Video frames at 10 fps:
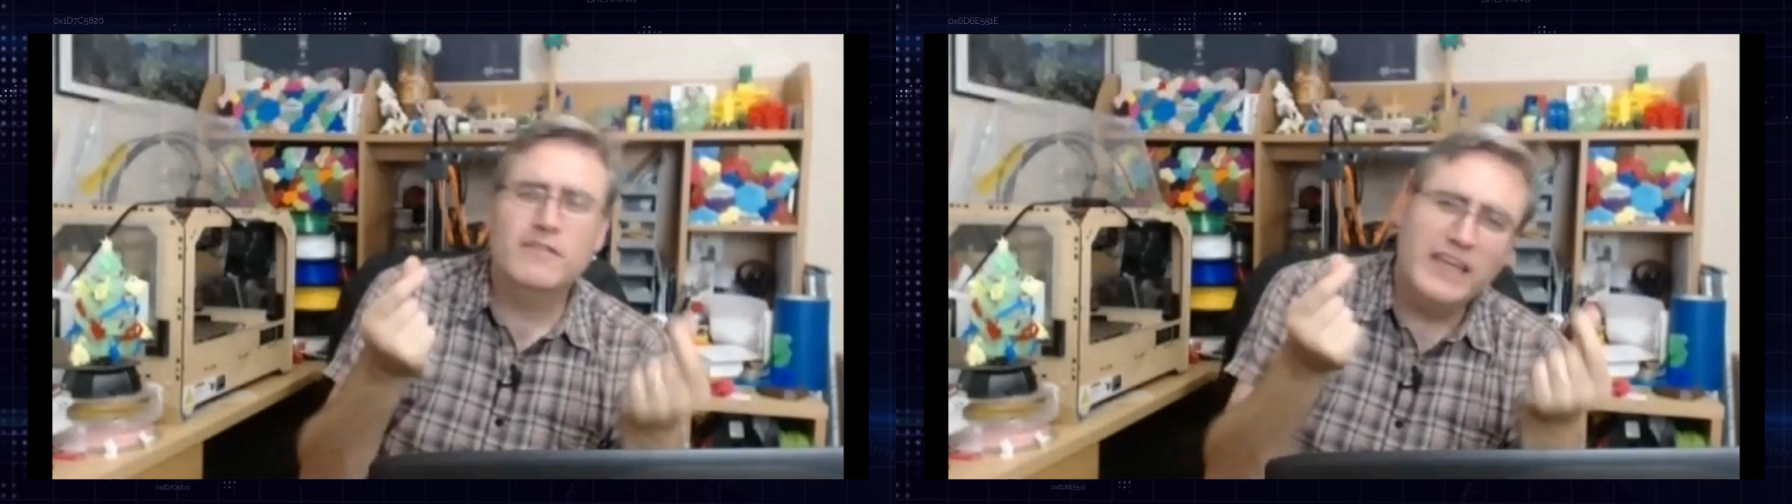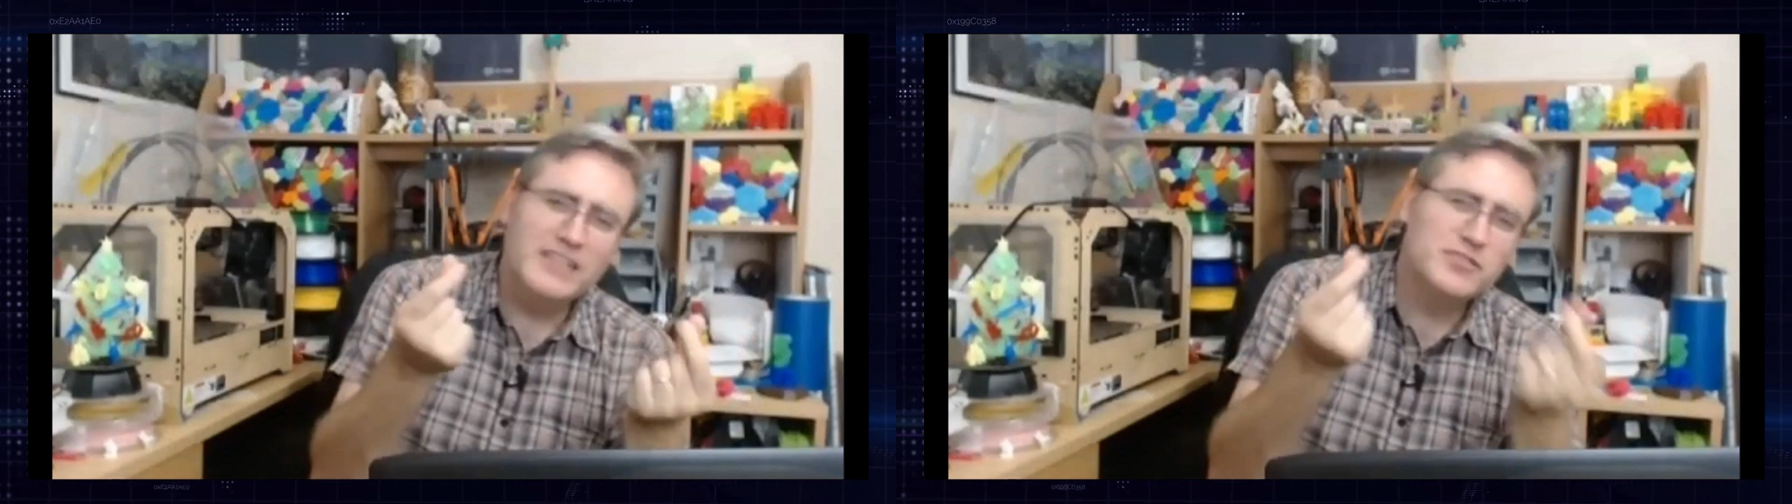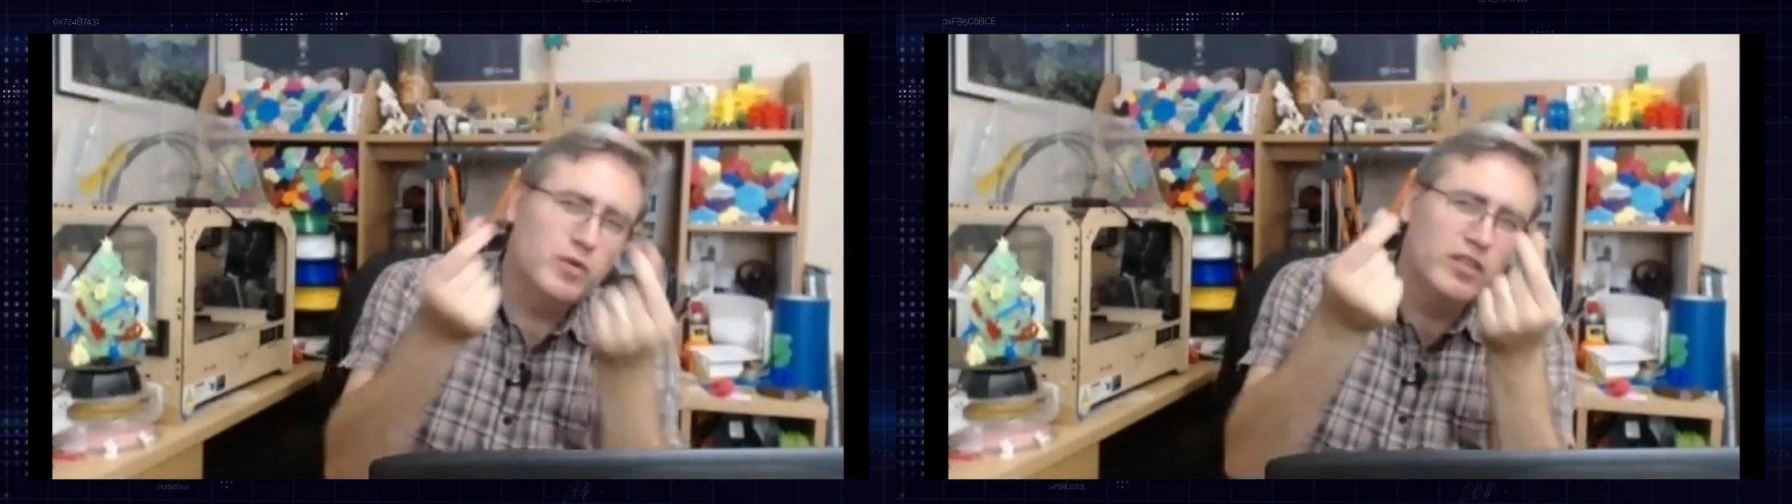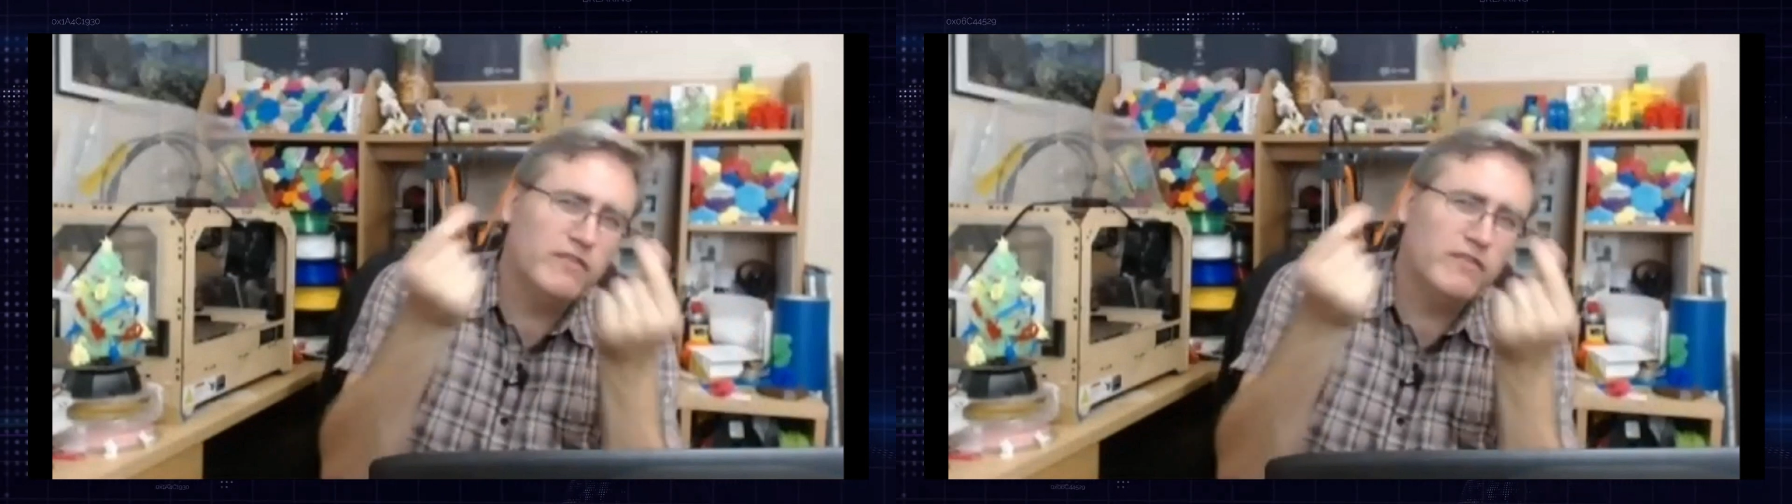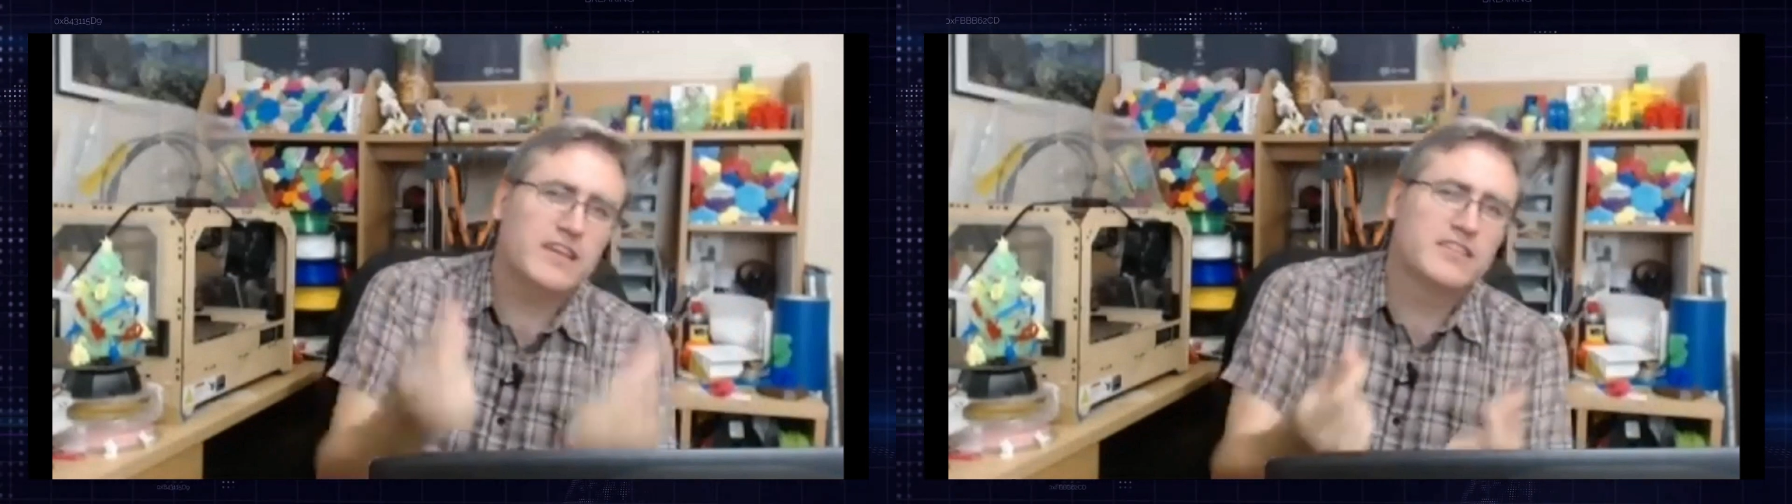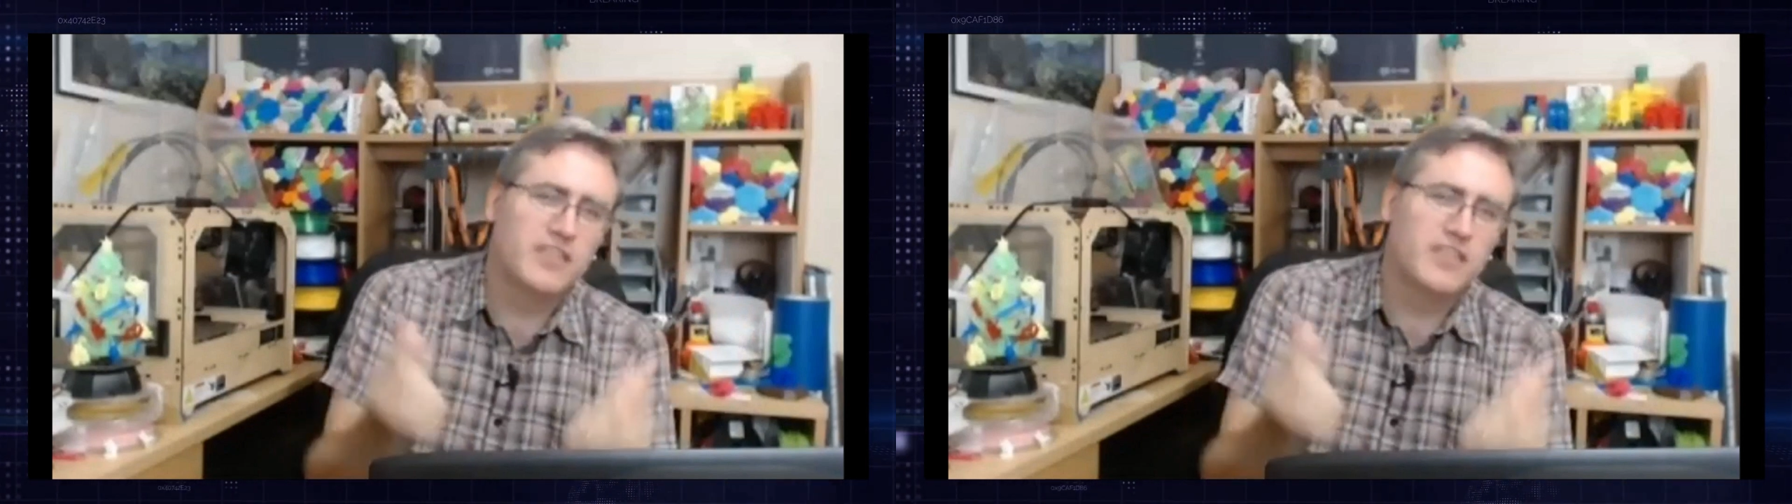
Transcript: vase with a fixed